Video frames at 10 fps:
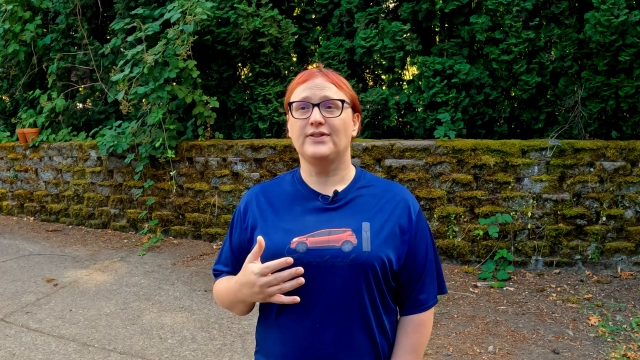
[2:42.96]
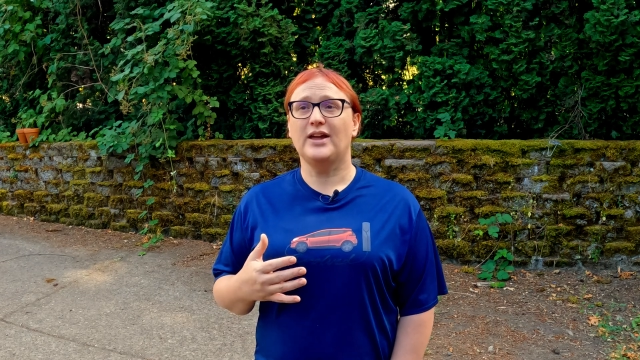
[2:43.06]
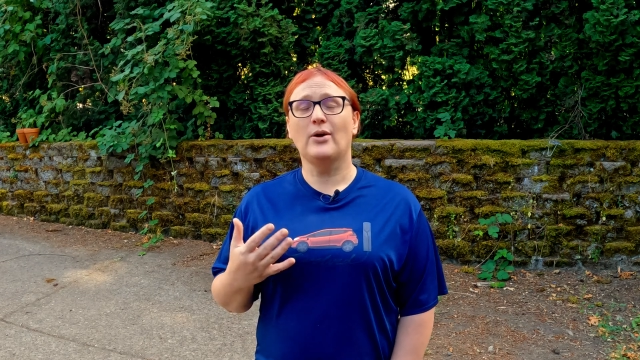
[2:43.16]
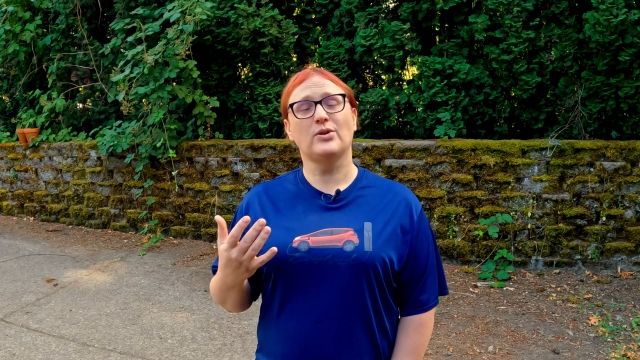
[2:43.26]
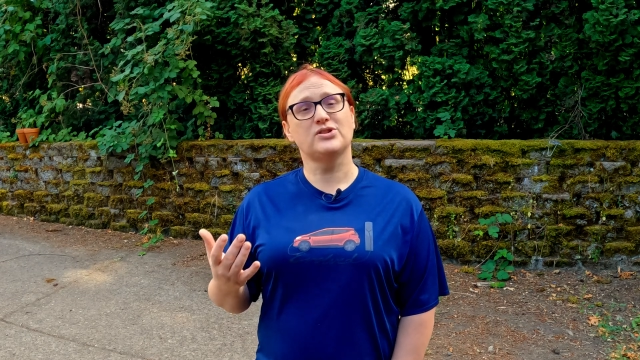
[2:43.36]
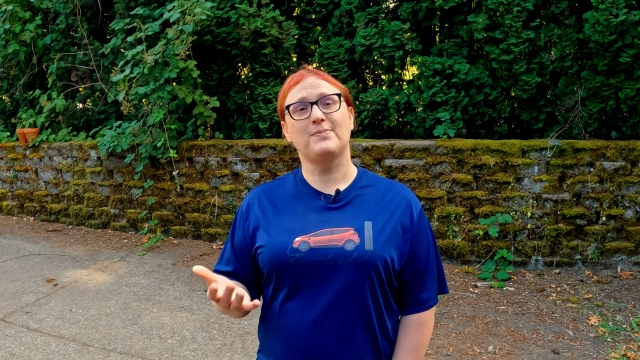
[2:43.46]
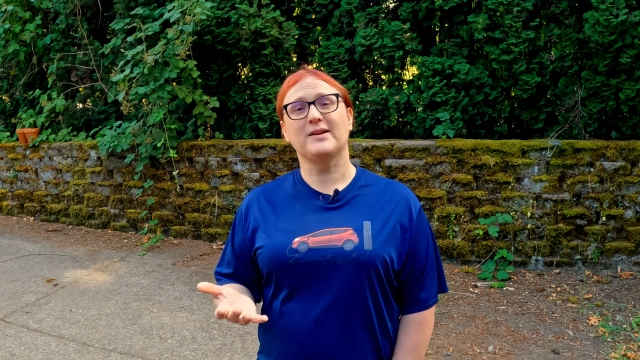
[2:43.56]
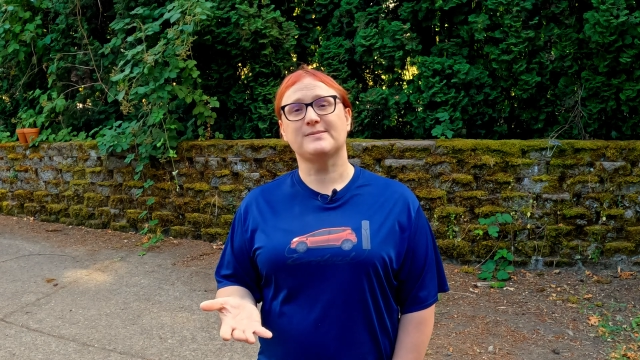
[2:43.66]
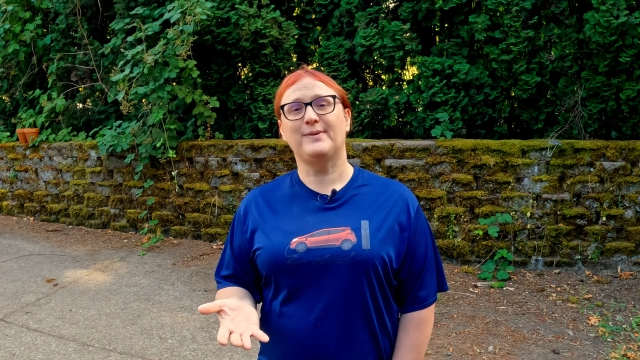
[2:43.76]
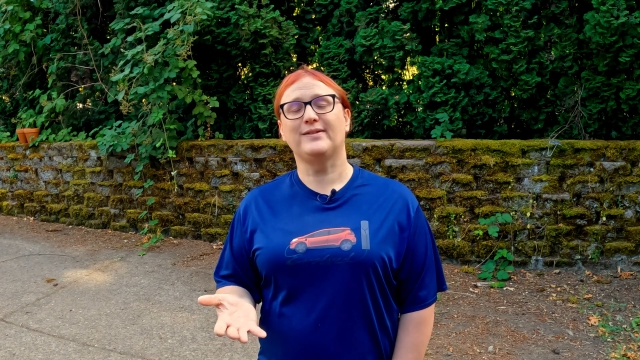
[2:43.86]
ownership
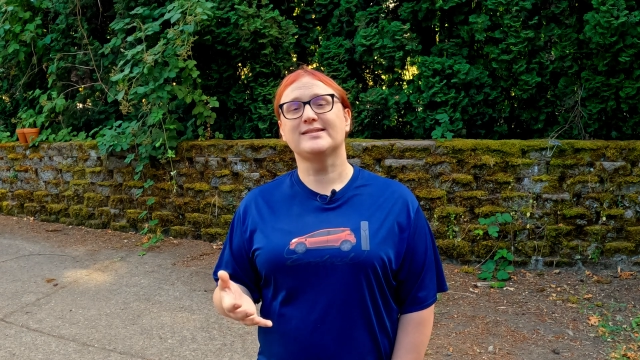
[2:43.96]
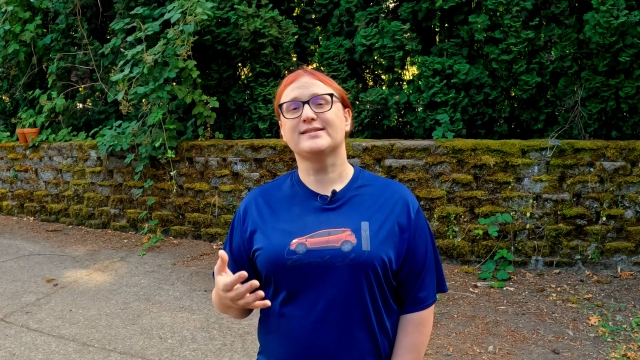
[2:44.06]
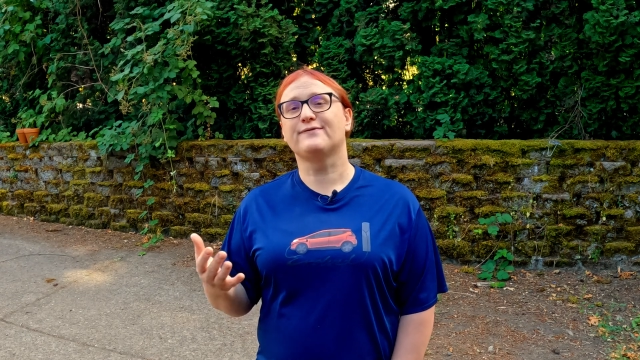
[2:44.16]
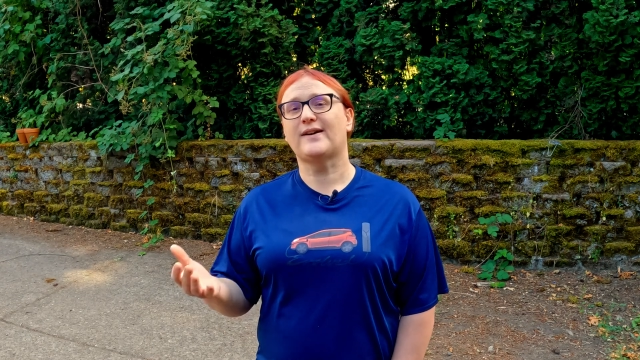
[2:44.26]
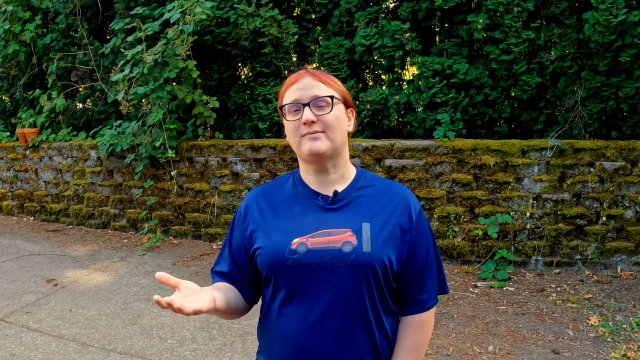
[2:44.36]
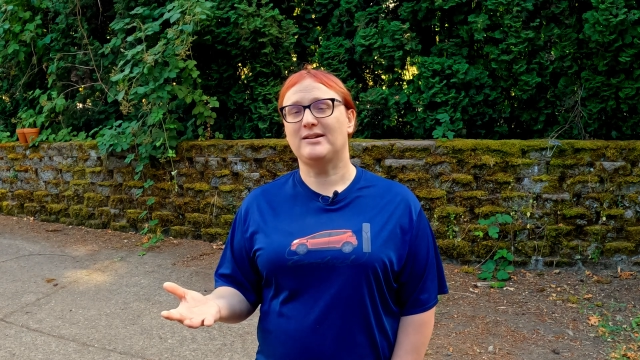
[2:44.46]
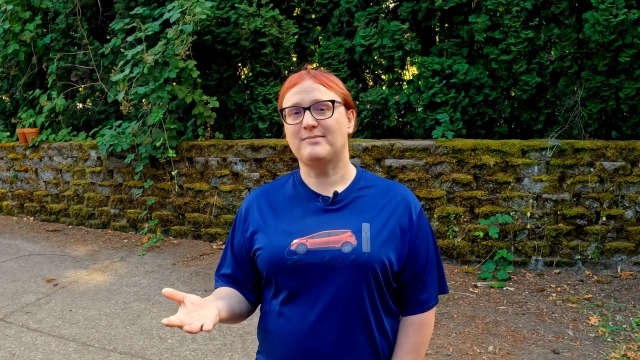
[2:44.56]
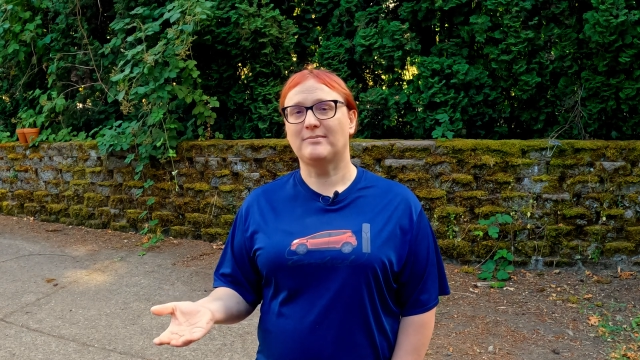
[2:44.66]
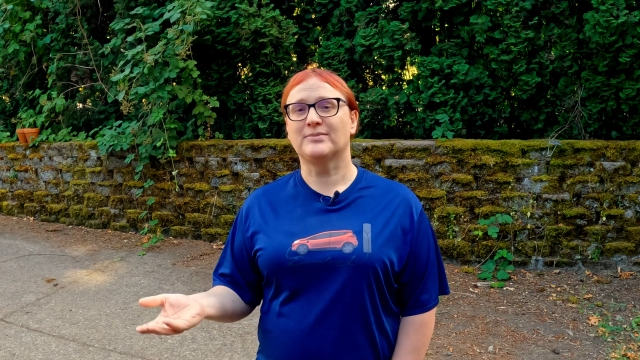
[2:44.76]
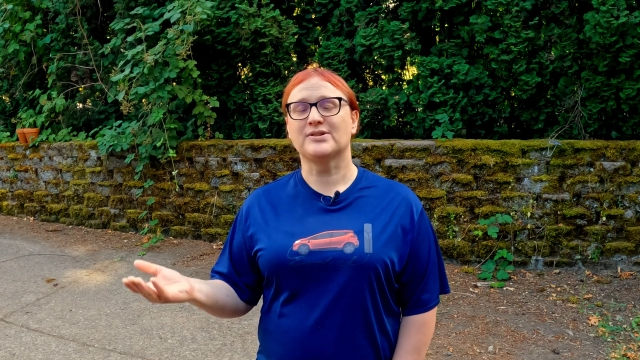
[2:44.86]
experience of family
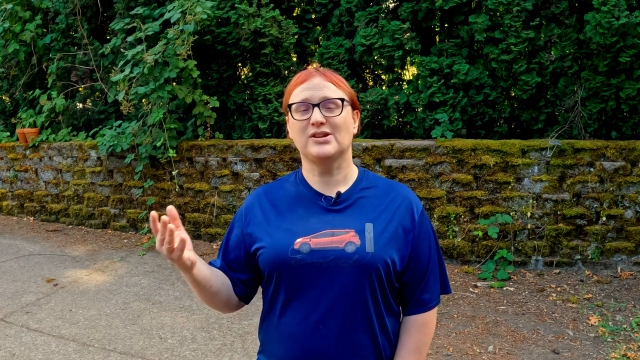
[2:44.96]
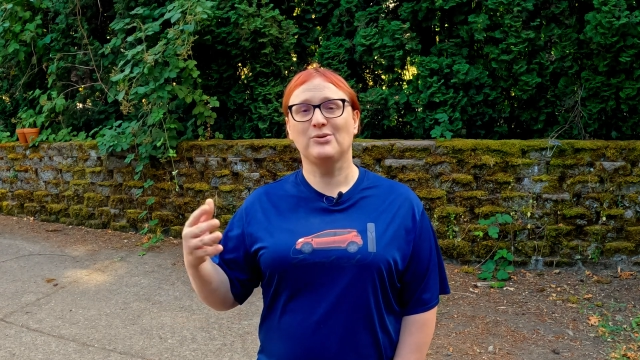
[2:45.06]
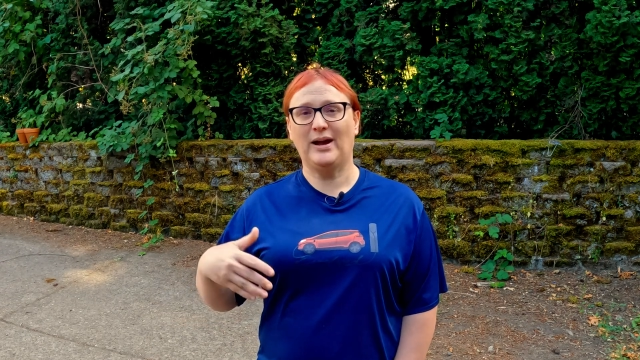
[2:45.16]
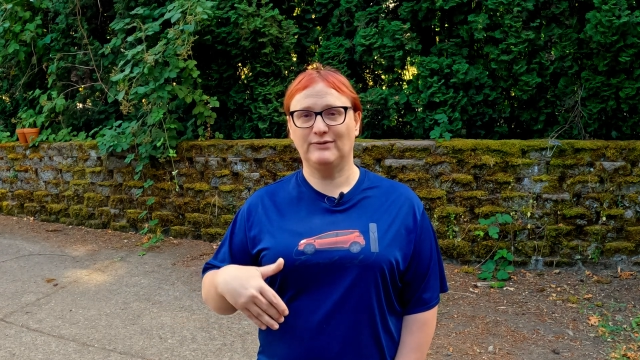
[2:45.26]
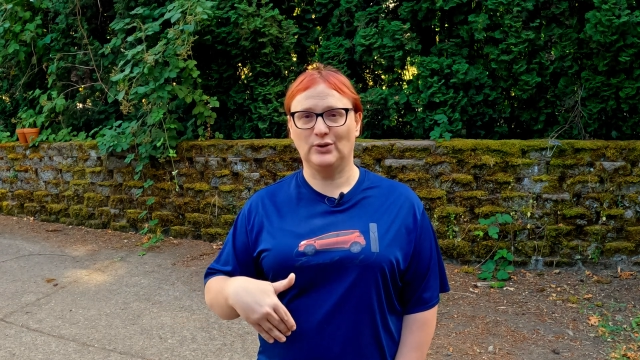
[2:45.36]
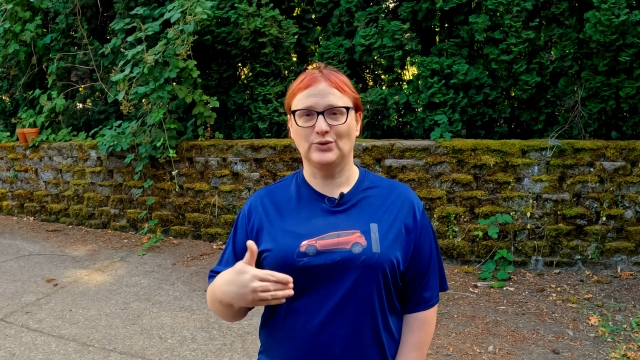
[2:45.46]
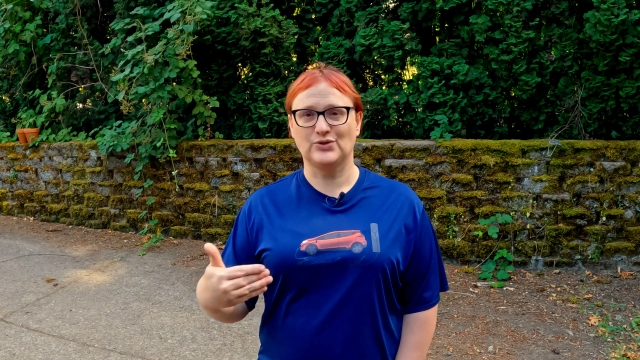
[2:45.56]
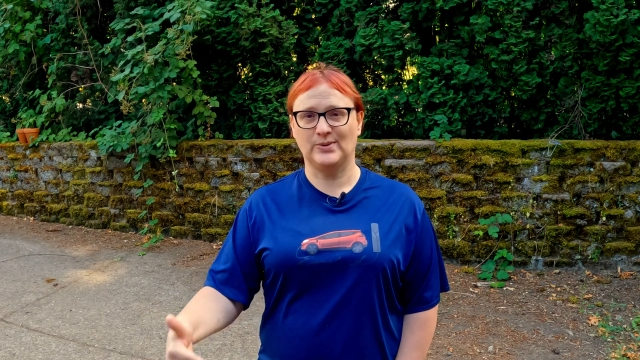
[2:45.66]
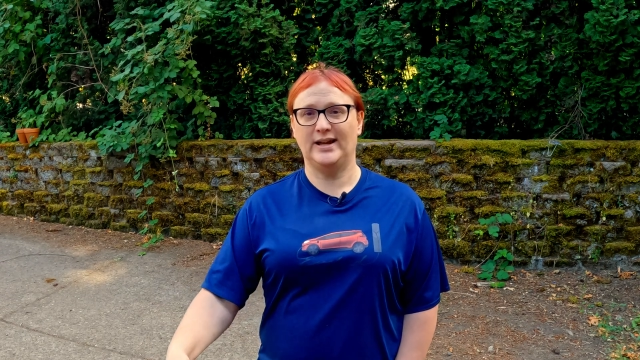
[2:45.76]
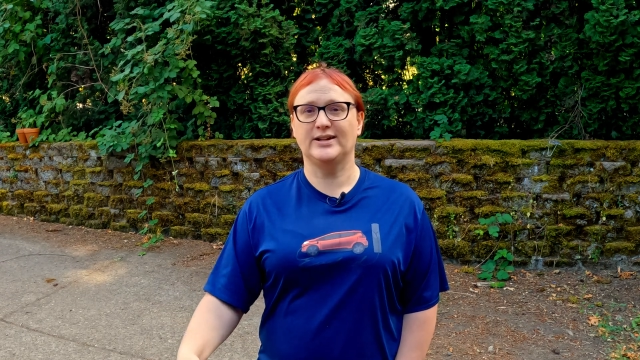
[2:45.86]
members who have gone
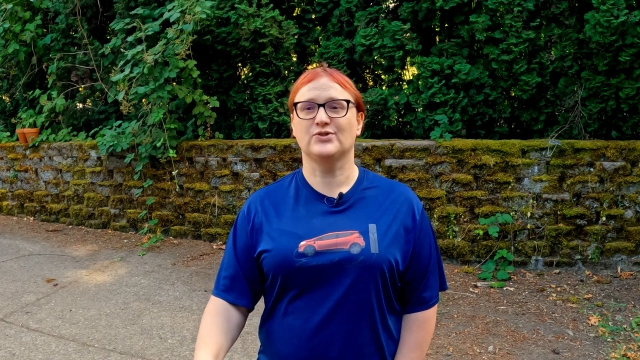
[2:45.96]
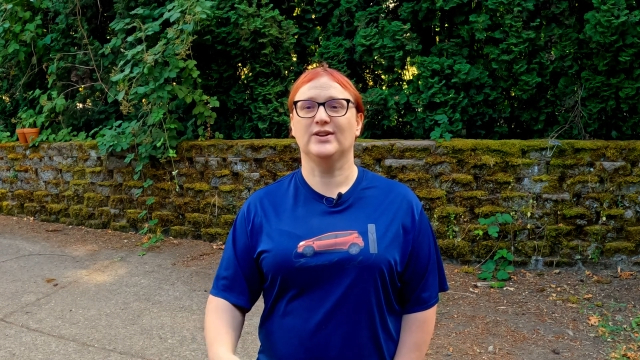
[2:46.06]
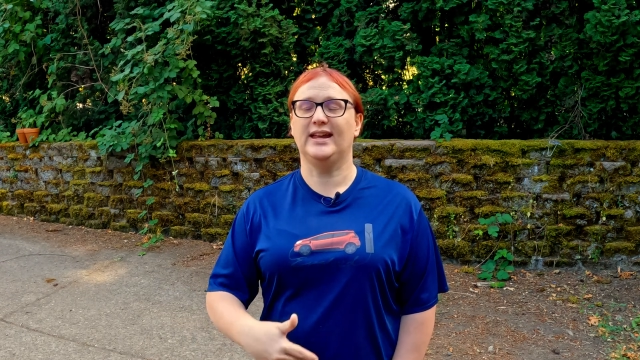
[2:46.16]
to electric